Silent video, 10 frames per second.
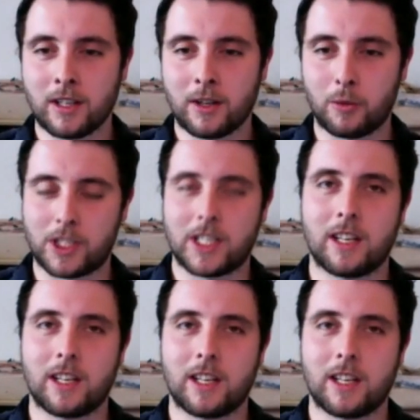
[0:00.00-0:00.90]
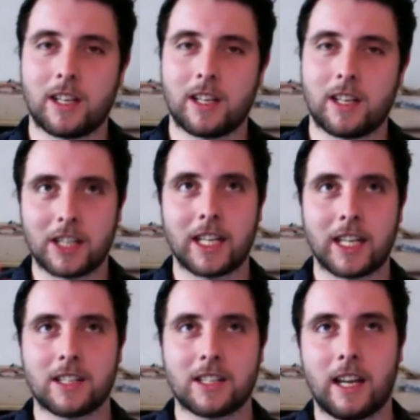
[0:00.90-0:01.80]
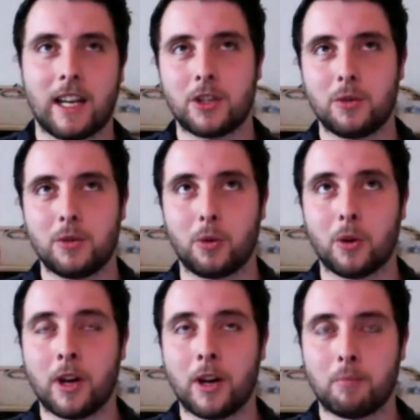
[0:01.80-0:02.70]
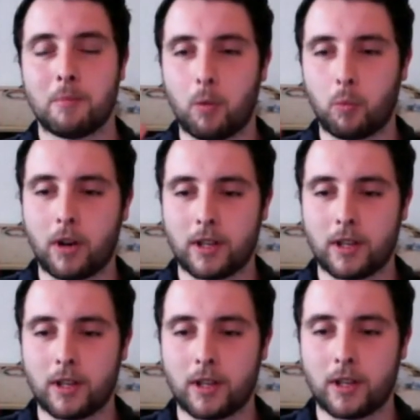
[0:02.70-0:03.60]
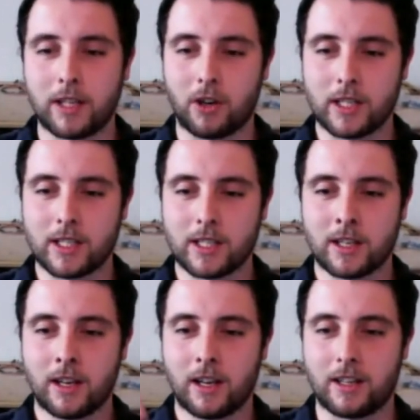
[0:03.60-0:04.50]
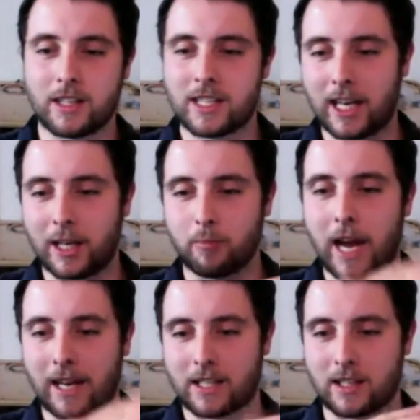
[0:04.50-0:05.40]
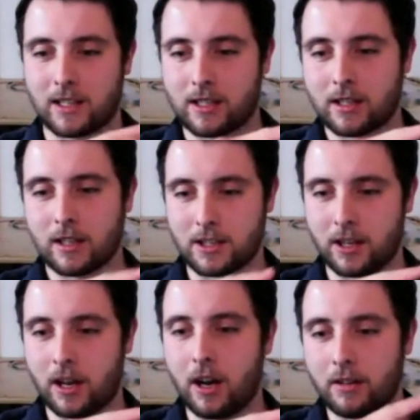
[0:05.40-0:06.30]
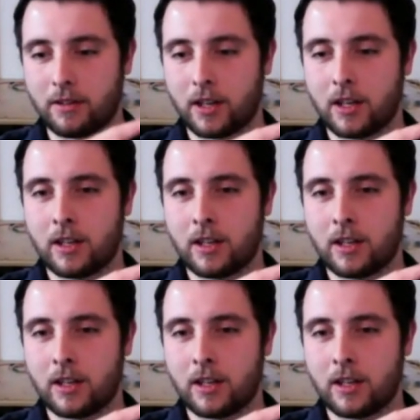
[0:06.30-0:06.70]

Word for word: which essentially allows you to mount one spin device at the same axis as the Earth.